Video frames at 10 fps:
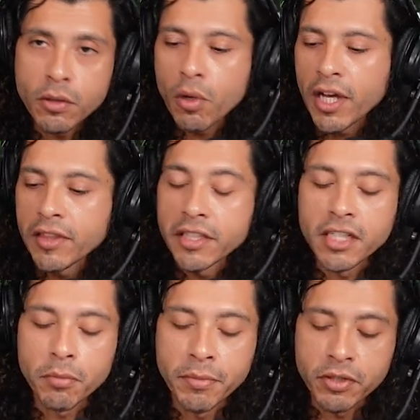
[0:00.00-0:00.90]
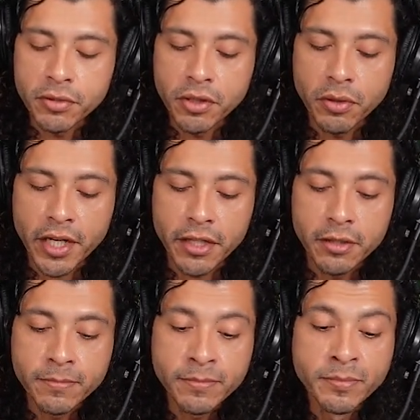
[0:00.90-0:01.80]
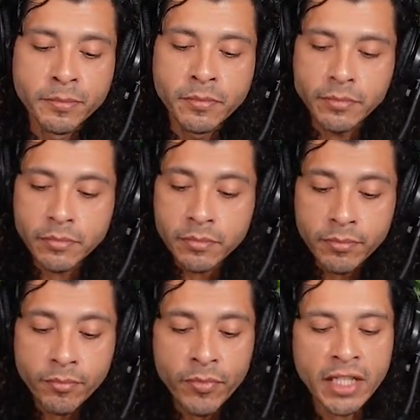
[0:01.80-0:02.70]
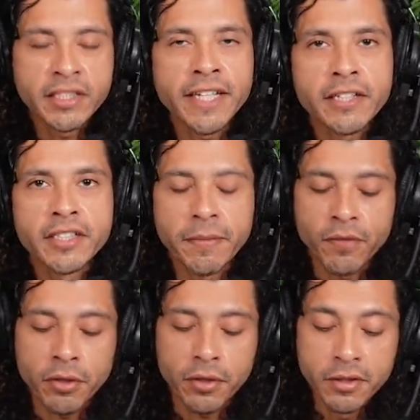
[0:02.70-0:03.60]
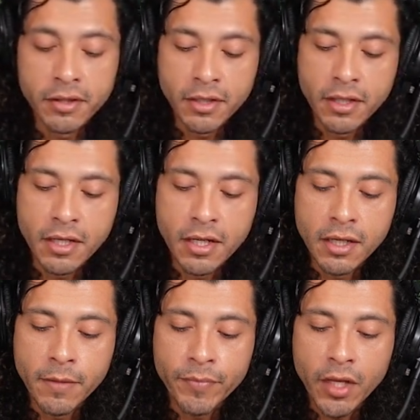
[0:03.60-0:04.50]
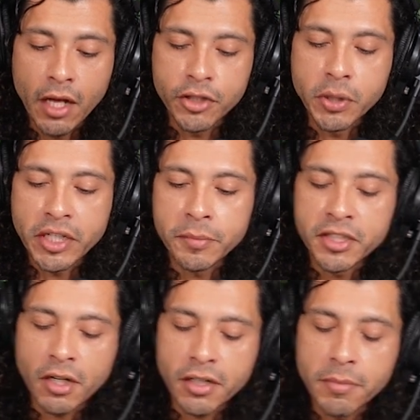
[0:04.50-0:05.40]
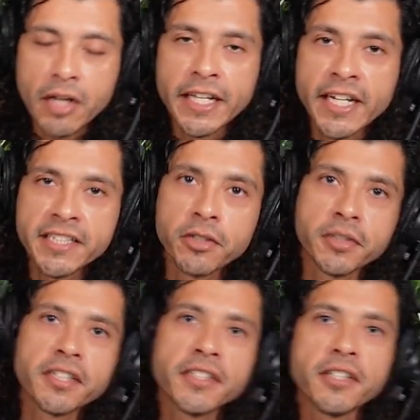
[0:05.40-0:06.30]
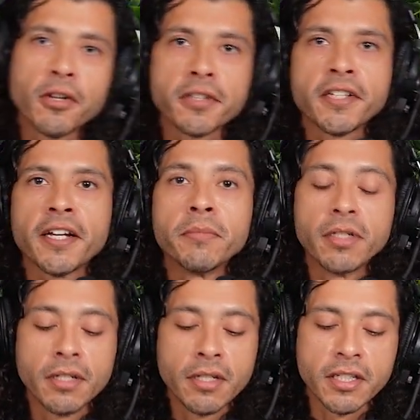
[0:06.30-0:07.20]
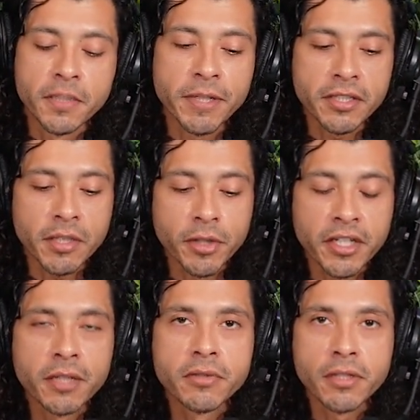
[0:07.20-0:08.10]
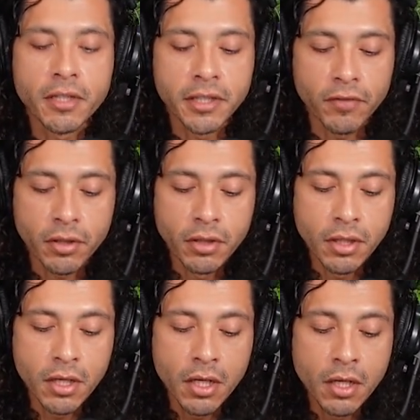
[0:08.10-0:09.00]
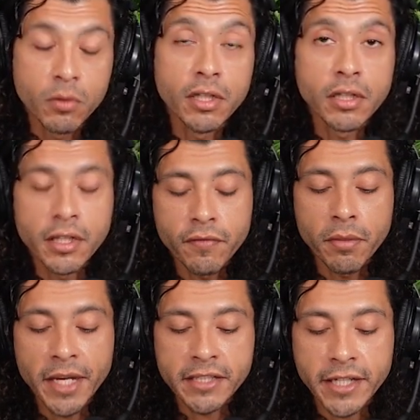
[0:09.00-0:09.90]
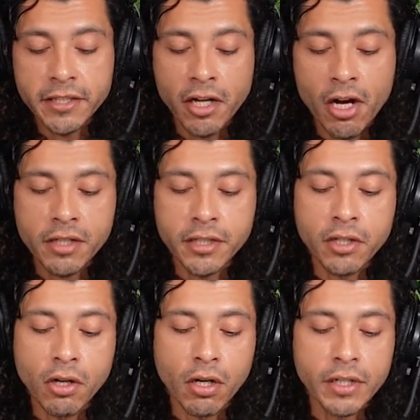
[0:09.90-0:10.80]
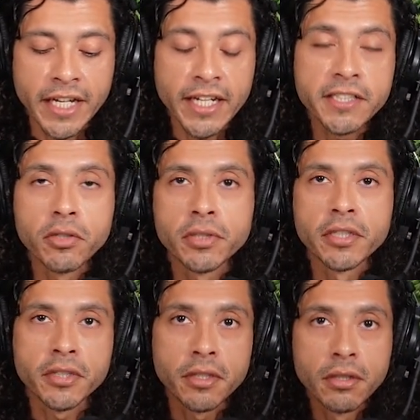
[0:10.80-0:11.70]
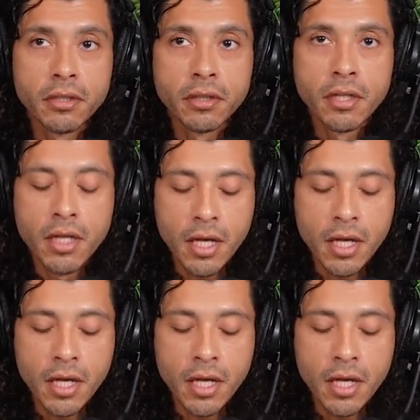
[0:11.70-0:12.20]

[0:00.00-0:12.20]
These are why I think supplements are so great. Take it a step further. You hear me talk about N-acetylcysteine all the time, especially when it comes to the liver. The liver makes an antioxidant called N-acetylcysteine.